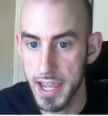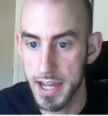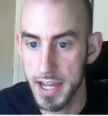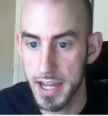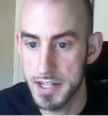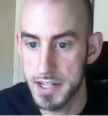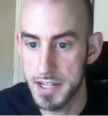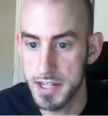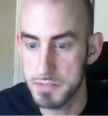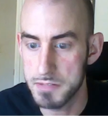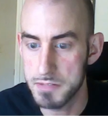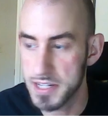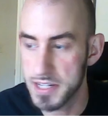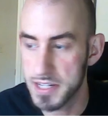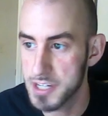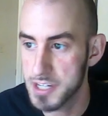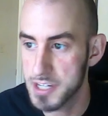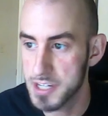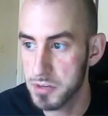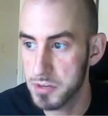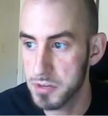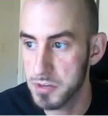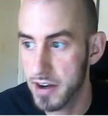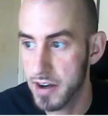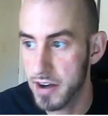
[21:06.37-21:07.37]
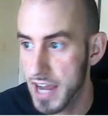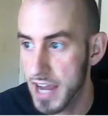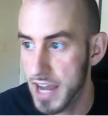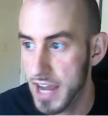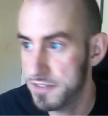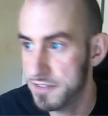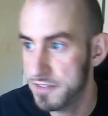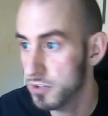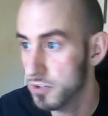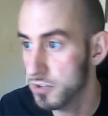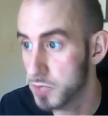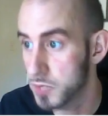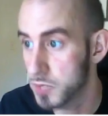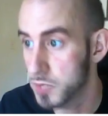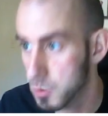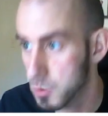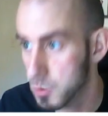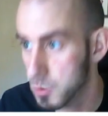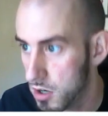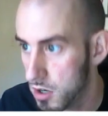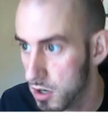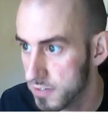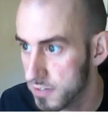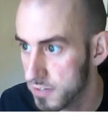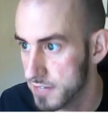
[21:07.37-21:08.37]
And because we are a half-elf, we
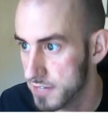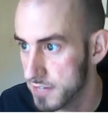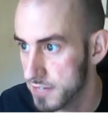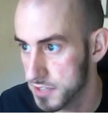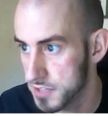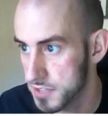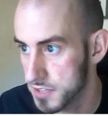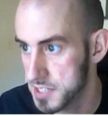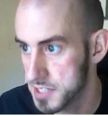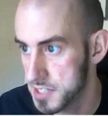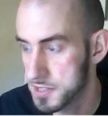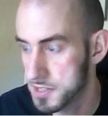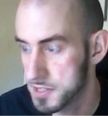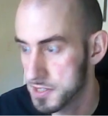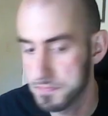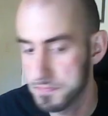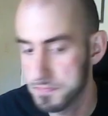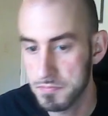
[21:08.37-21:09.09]
qualify for this.